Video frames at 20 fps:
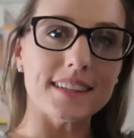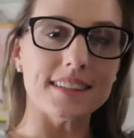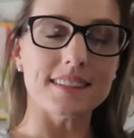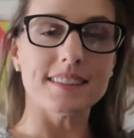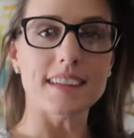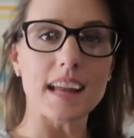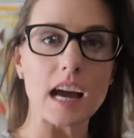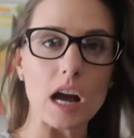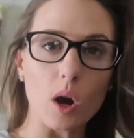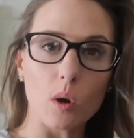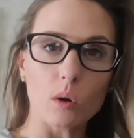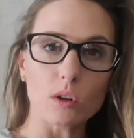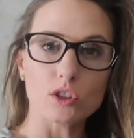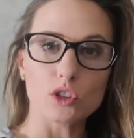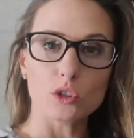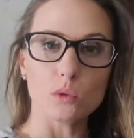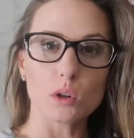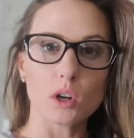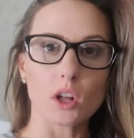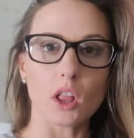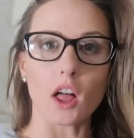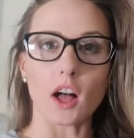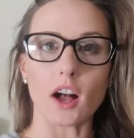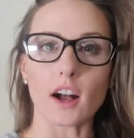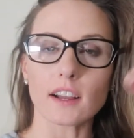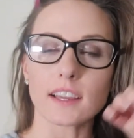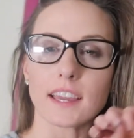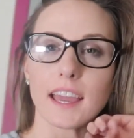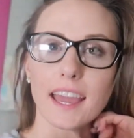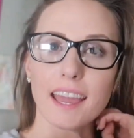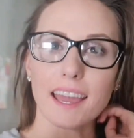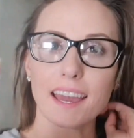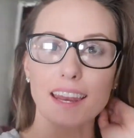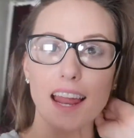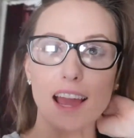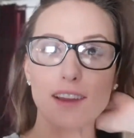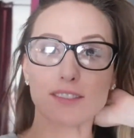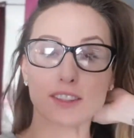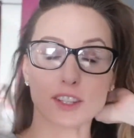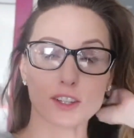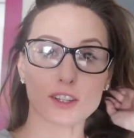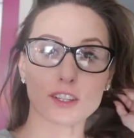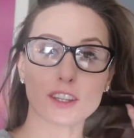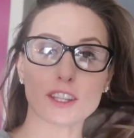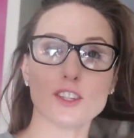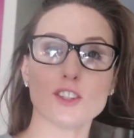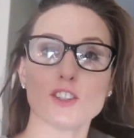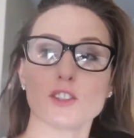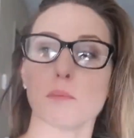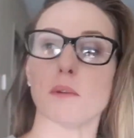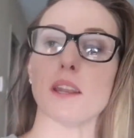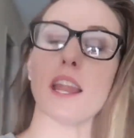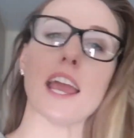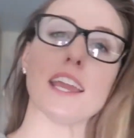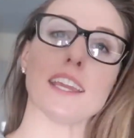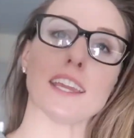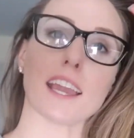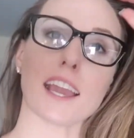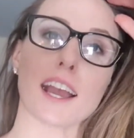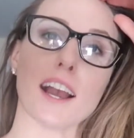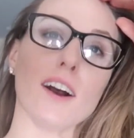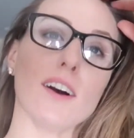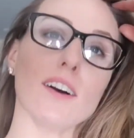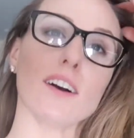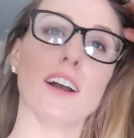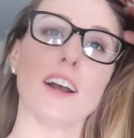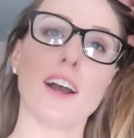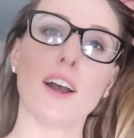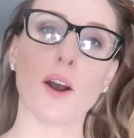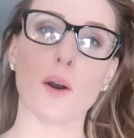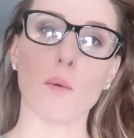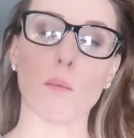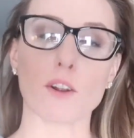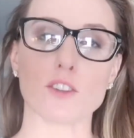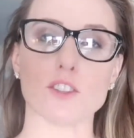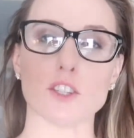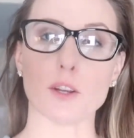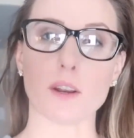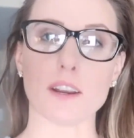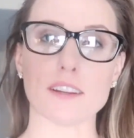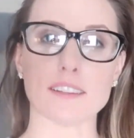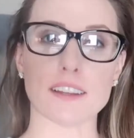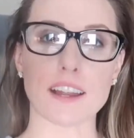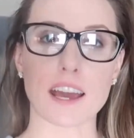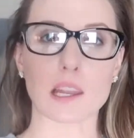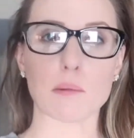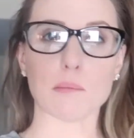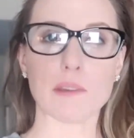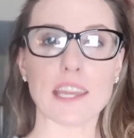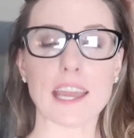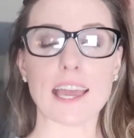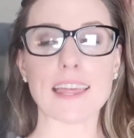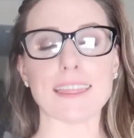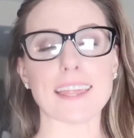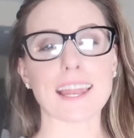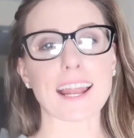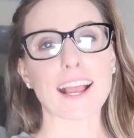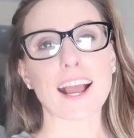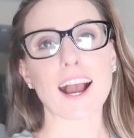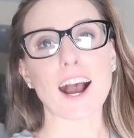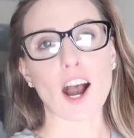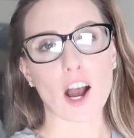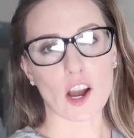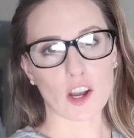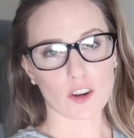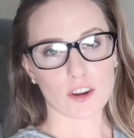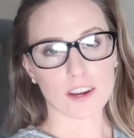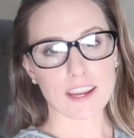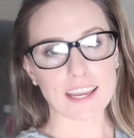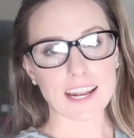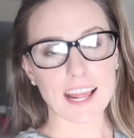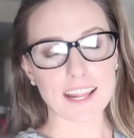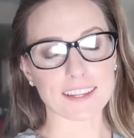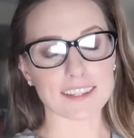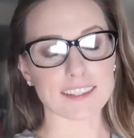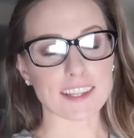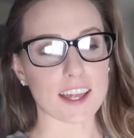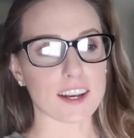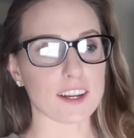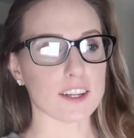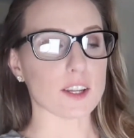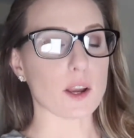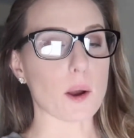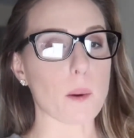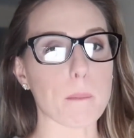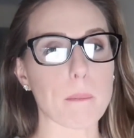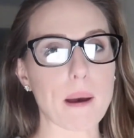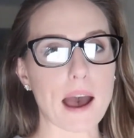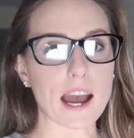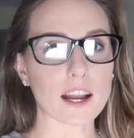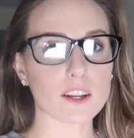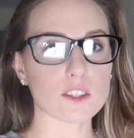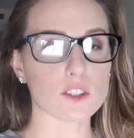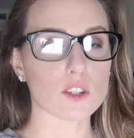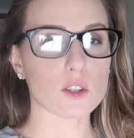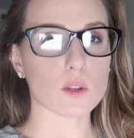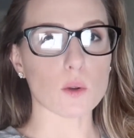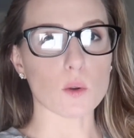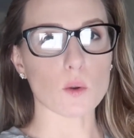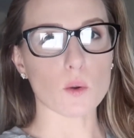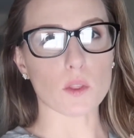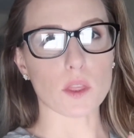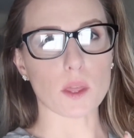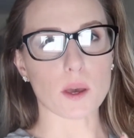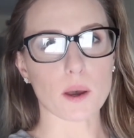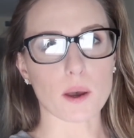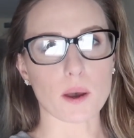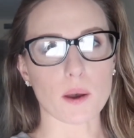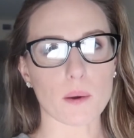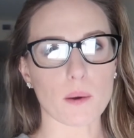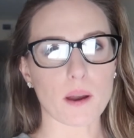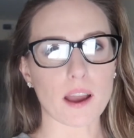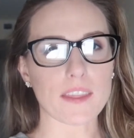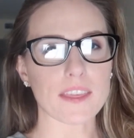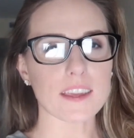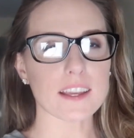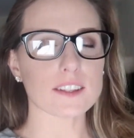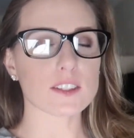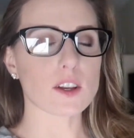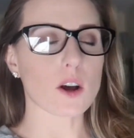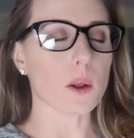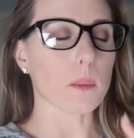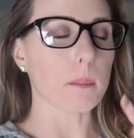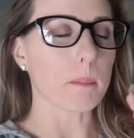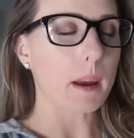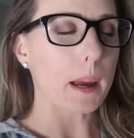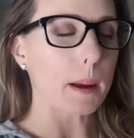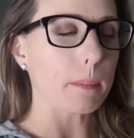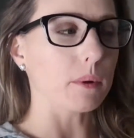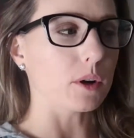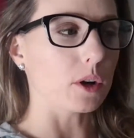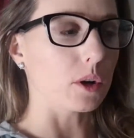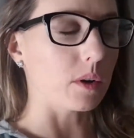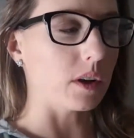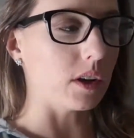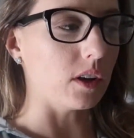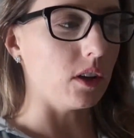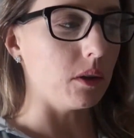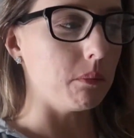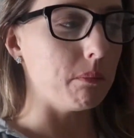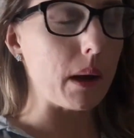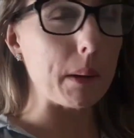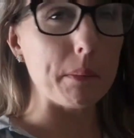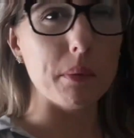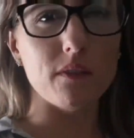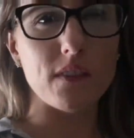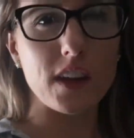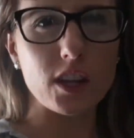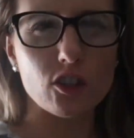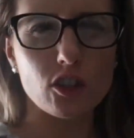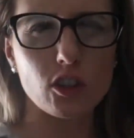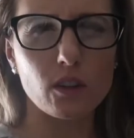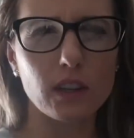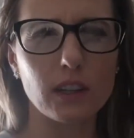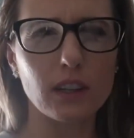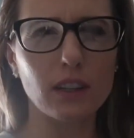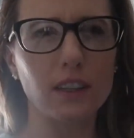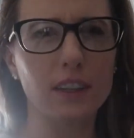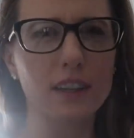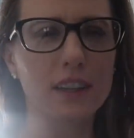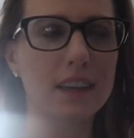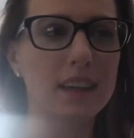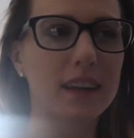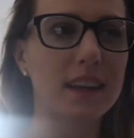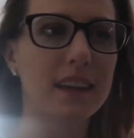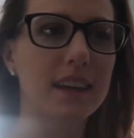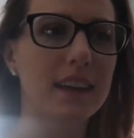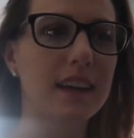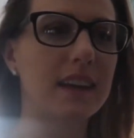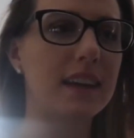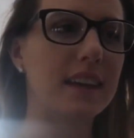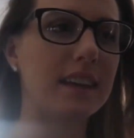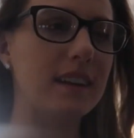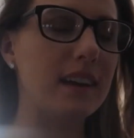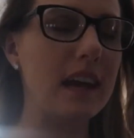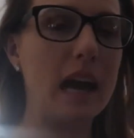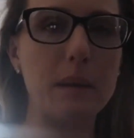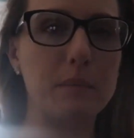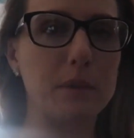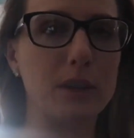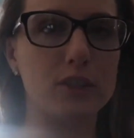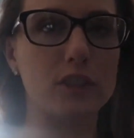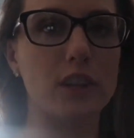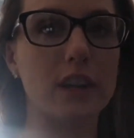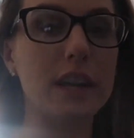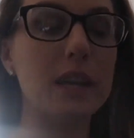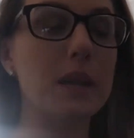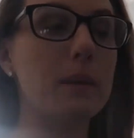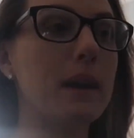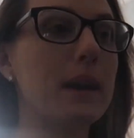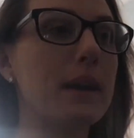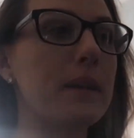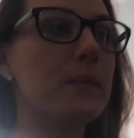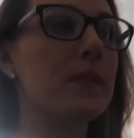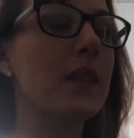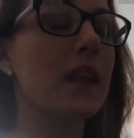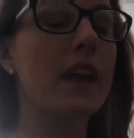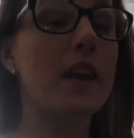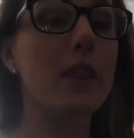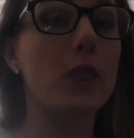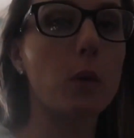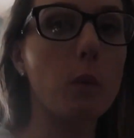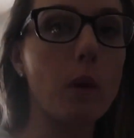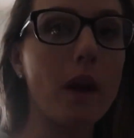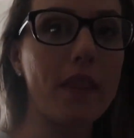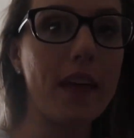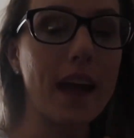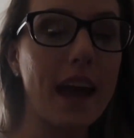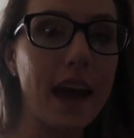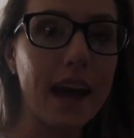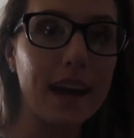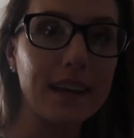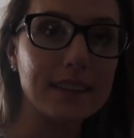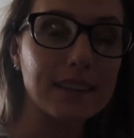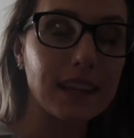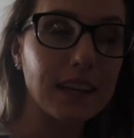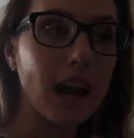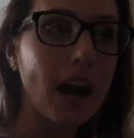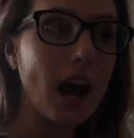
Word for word: It's now two o'clock and I've literally just been hanging out watching Grey's Anatomy and then I got hungry and I decided to go back to the, I think it's called Pepper Grill, Pepper Veggie Grill. I'm not sure. Anyway, the one that has like